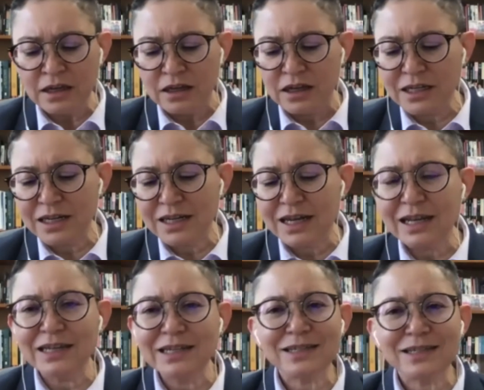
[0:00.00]
And an
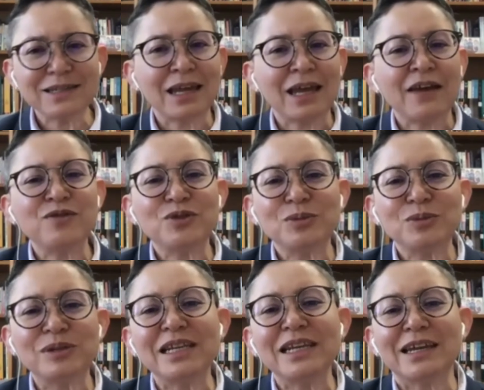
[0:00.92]
ally doesn't have to
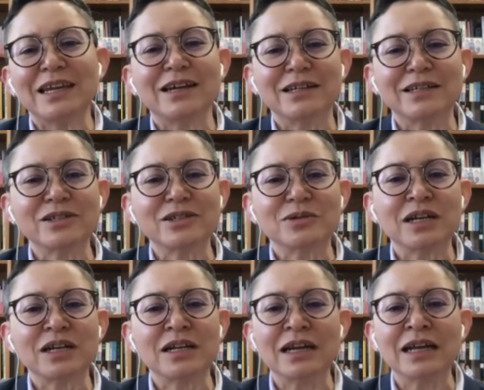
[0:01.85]
be like us,
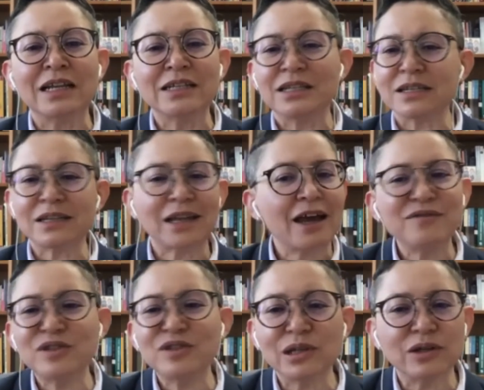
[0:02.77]
right? An ally doesn't
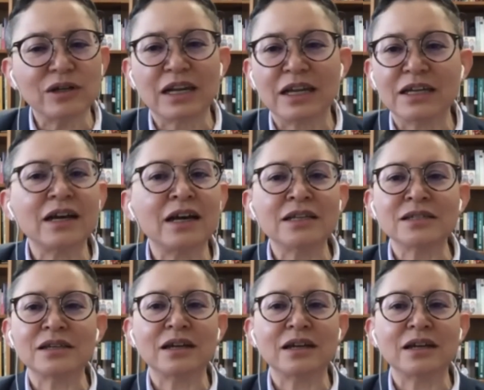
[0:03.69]
have to look like us.